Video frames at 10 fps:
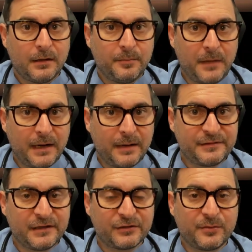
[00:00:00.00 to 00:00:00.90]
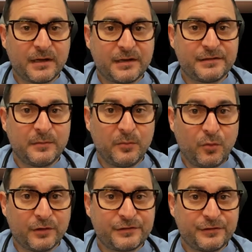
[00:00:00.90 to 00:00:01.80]
My name is Dr. Eckes. I'm a
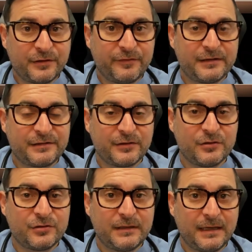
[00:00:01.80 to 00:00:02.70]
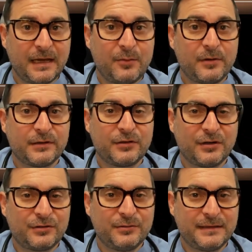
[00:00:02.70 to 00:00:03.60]
board certified surgeon, and I want to
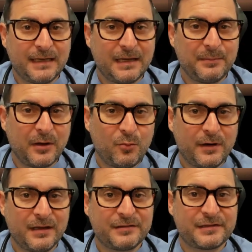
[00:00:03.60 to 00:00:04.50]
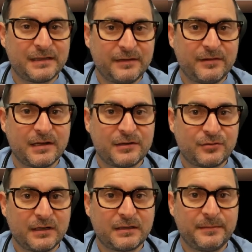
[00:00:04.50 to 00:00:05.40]
talk to you today about what a sleeve
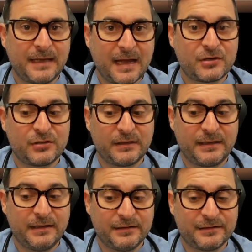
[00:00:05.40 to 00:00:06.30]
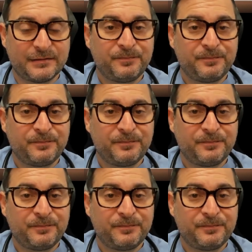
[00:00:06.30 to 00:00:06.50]
gastrectomy actually is.